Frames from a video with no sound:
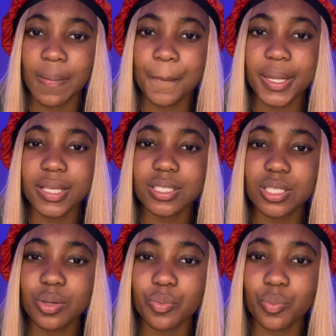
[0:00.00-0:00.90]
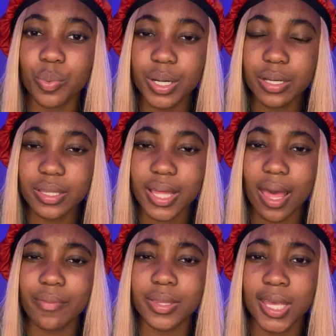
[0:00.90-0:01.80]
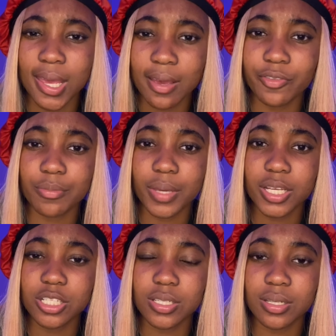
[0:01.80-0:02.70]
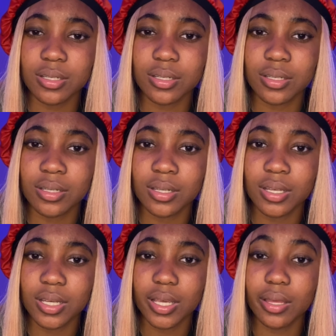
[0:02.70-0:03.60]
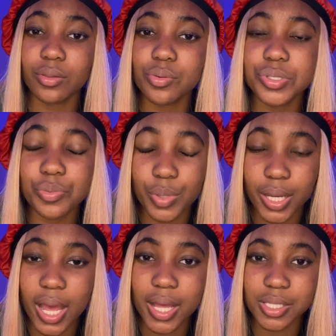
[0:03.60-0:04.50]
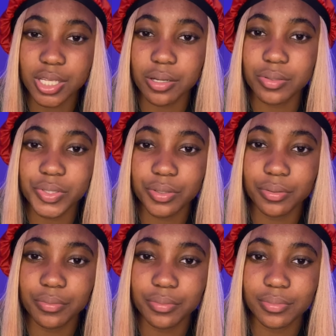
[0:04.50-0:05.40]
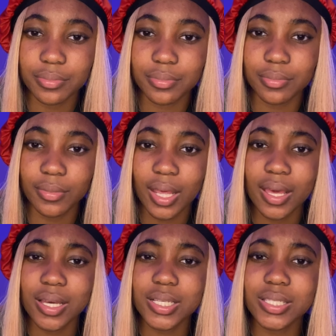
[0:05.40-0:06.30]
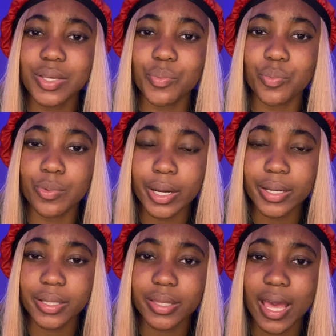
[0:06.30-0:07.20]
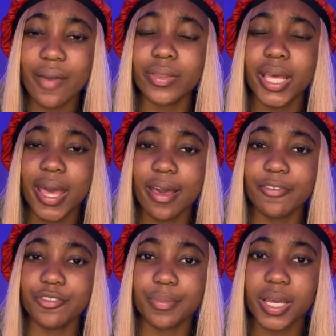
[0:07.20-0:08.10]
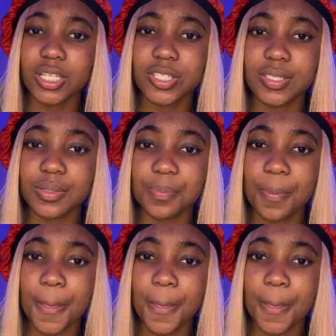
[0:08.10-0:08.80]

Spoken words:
But is it worth having the affirmation and losing what God told you? Is it worth having that affirmation